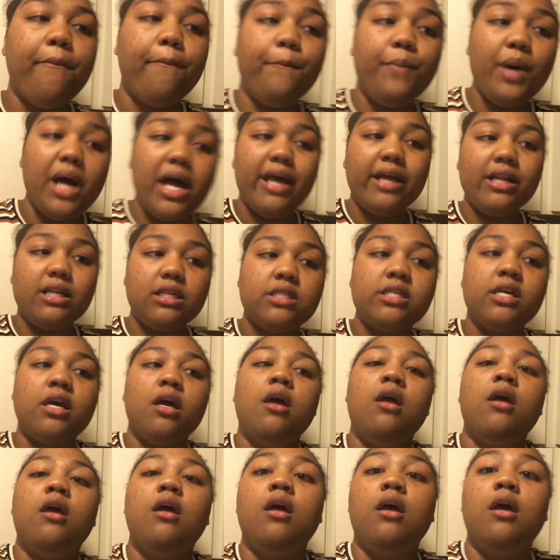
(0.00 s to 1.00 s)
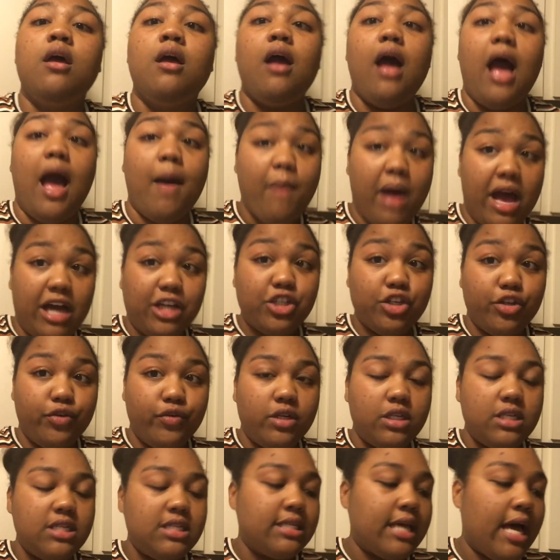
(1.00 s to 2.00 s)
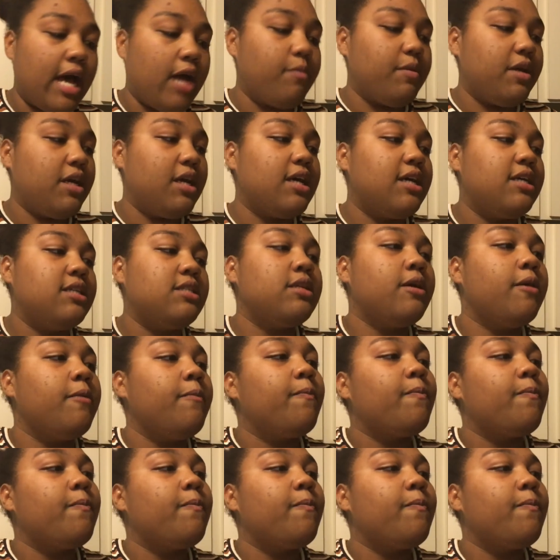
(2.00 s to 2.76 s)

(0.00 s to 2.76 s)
but I'm actually really sad because